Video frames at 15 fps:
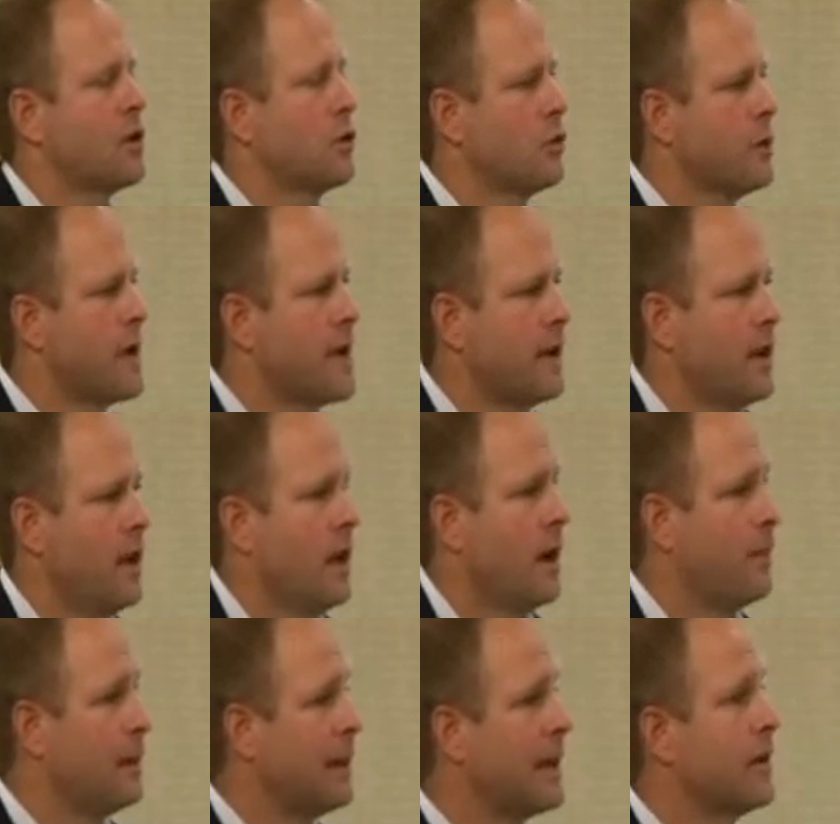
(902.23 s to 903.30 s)
have to
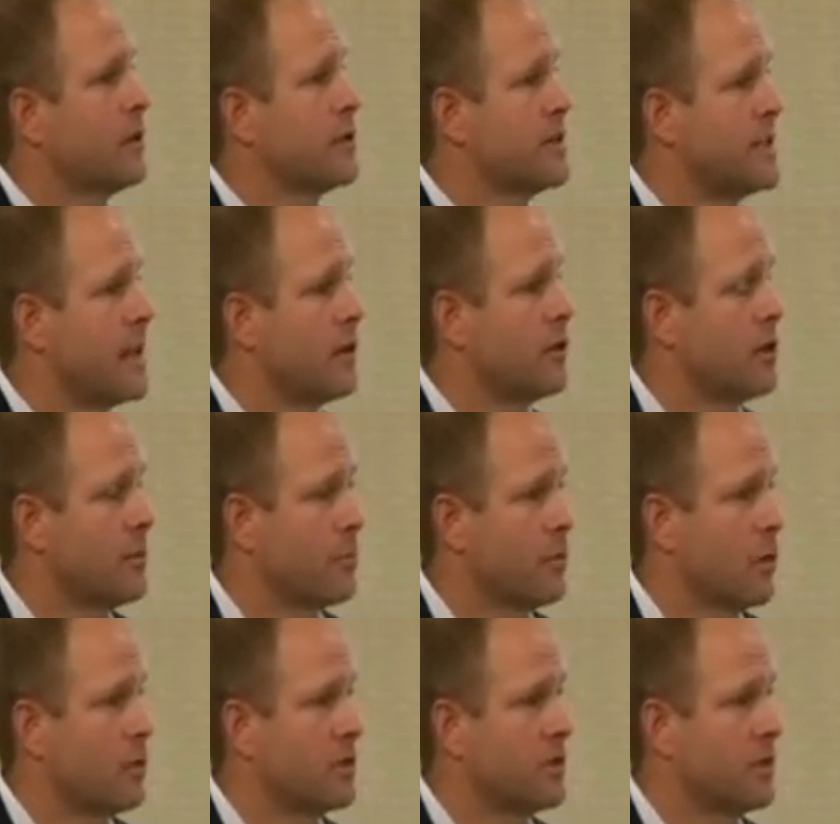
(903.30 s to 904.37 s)
create a
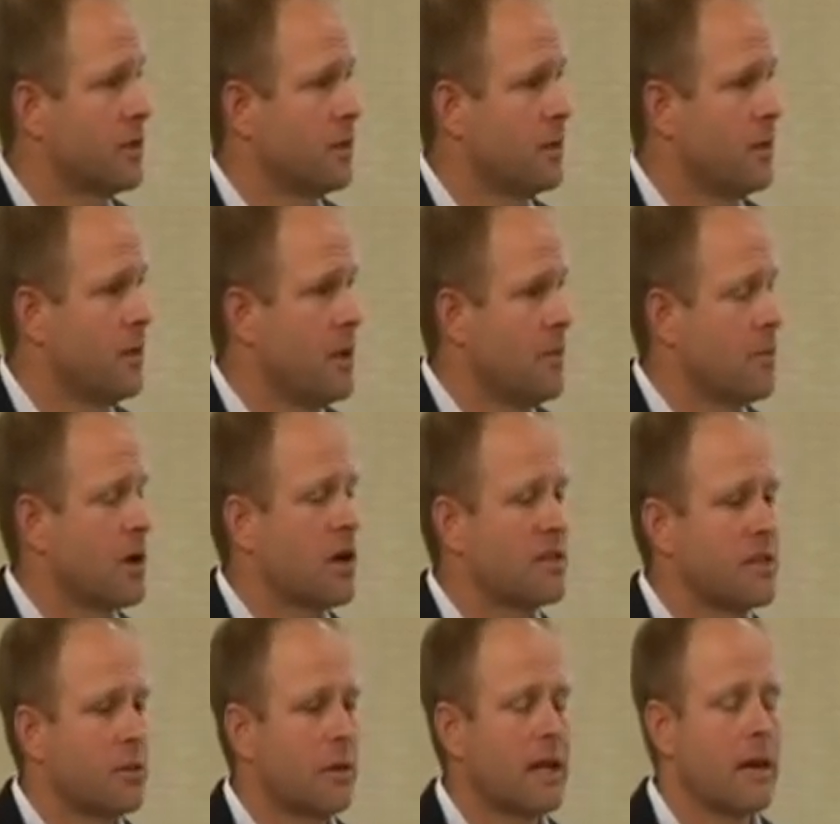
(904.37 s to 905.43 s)
player-centered approach,
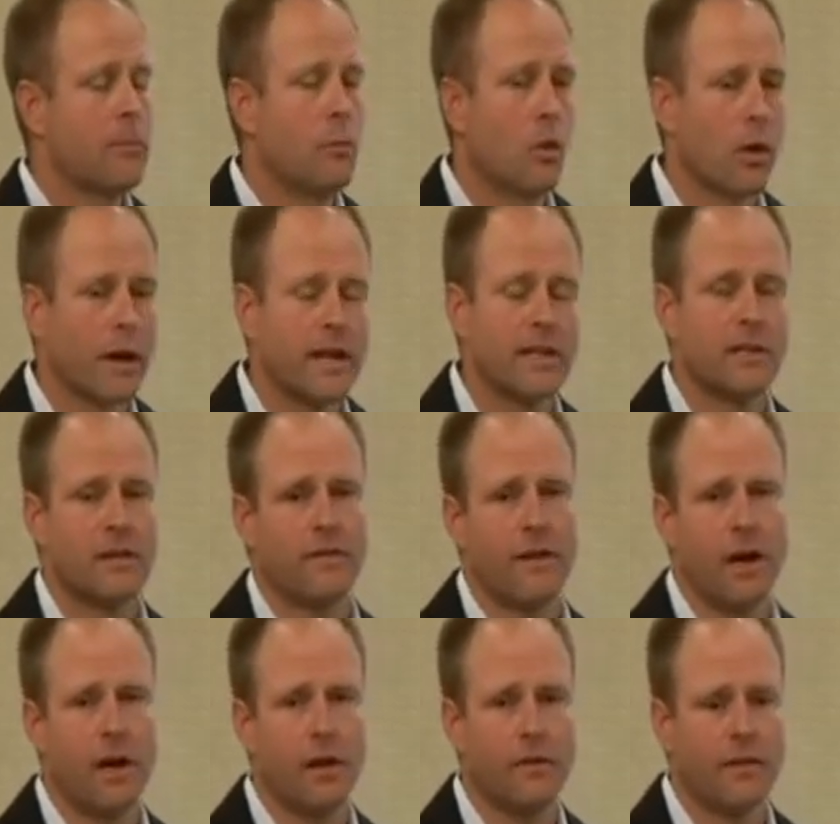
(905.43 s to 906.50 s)
because it'll get more
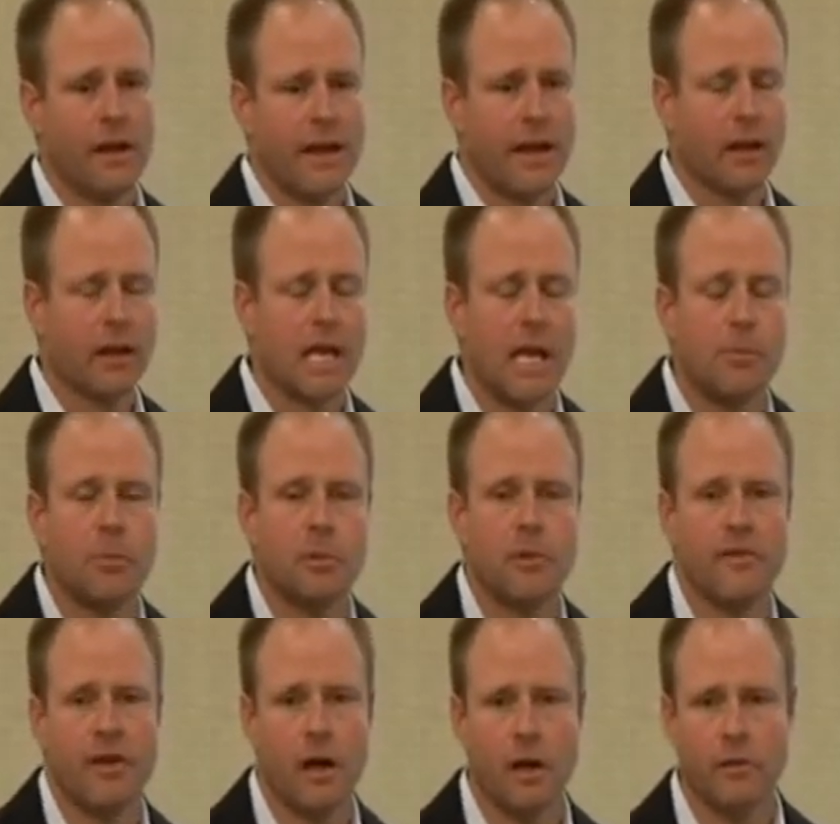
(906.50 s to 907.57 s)
kids involved, it'll
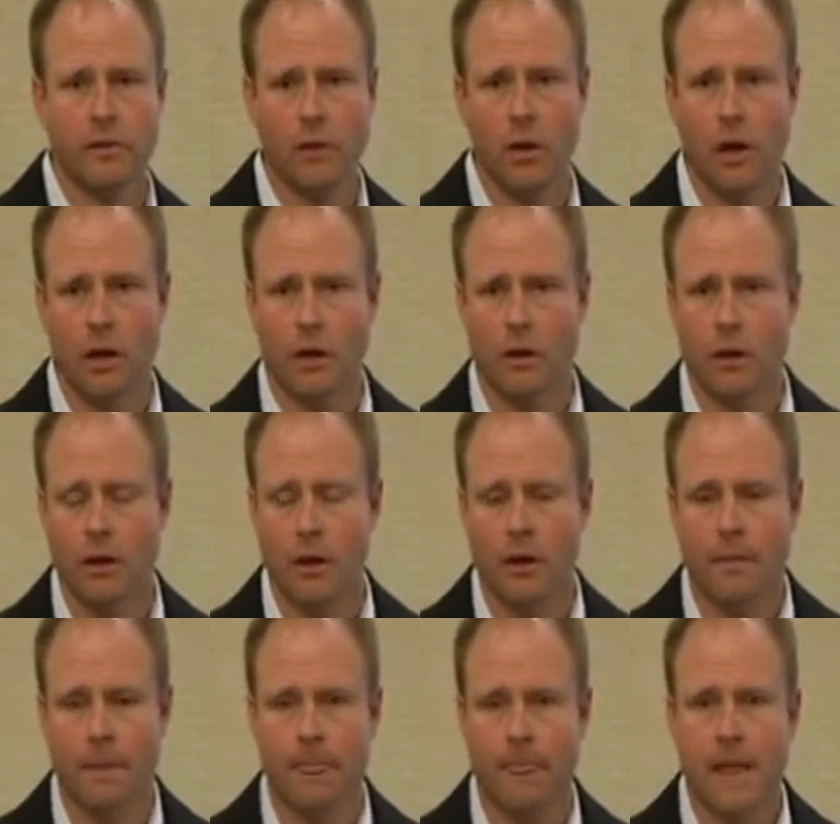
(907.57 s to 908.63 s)
keep them involved
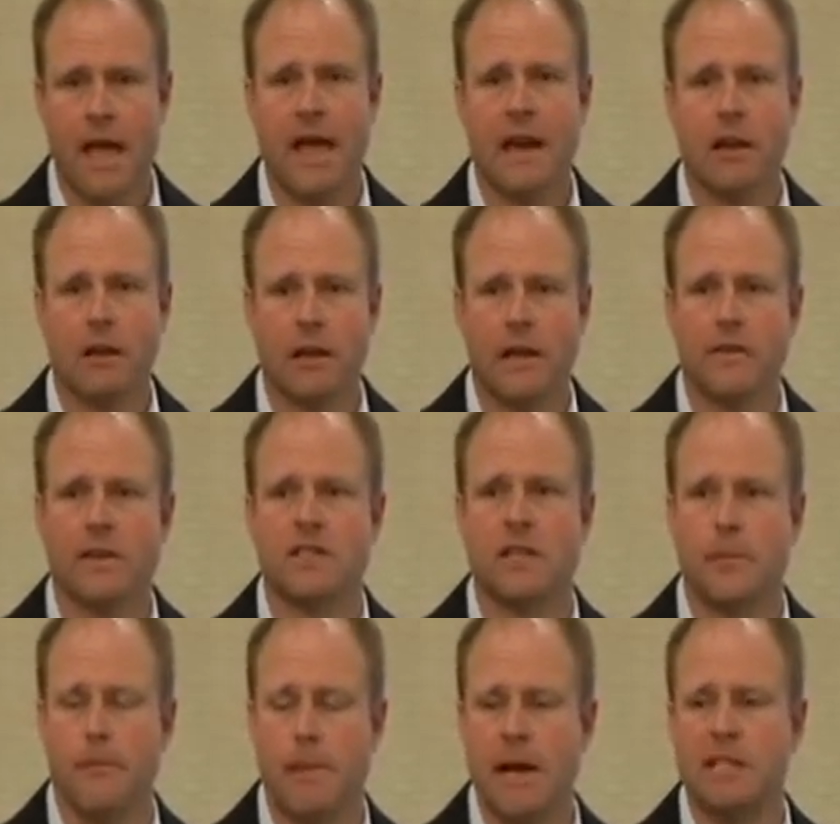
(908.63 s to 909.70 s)
longer, and it'll
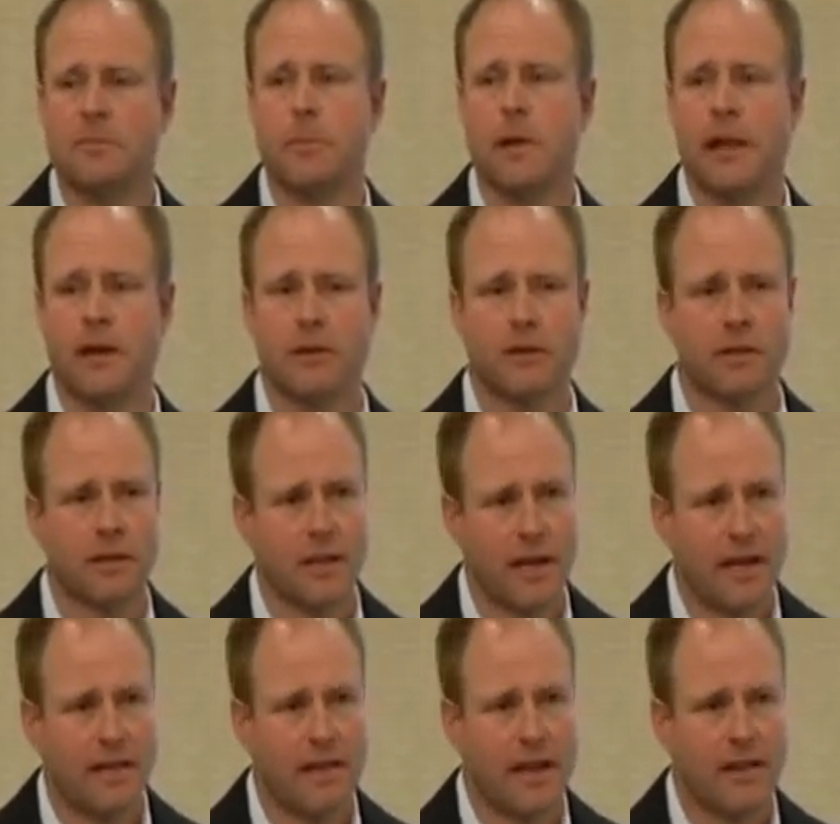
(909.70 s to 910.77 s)
give us the best
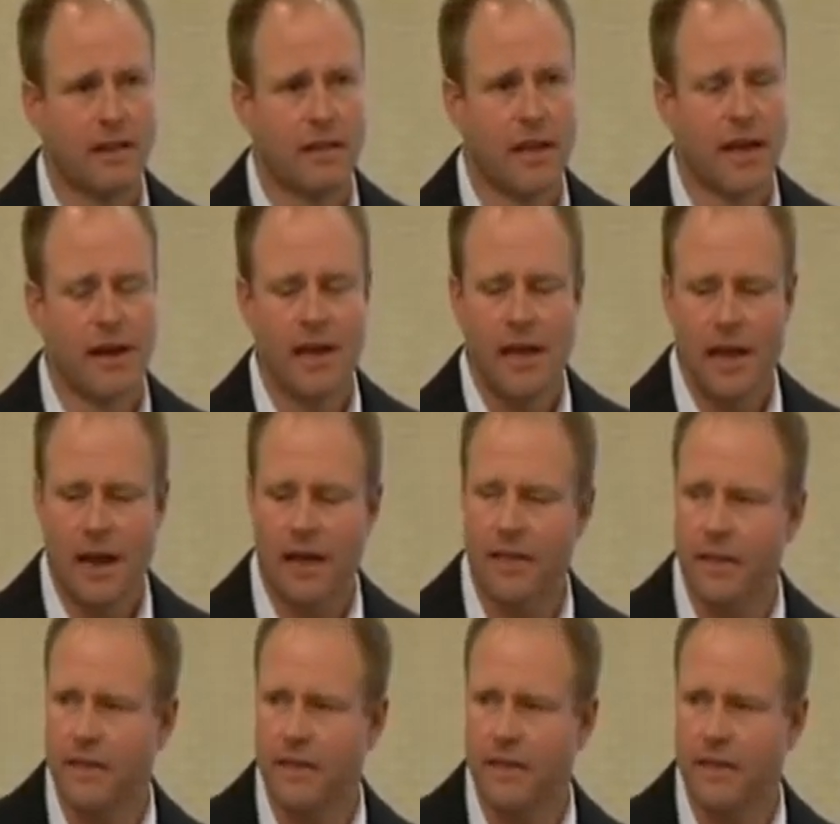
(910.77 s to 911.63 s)
players at the end of that.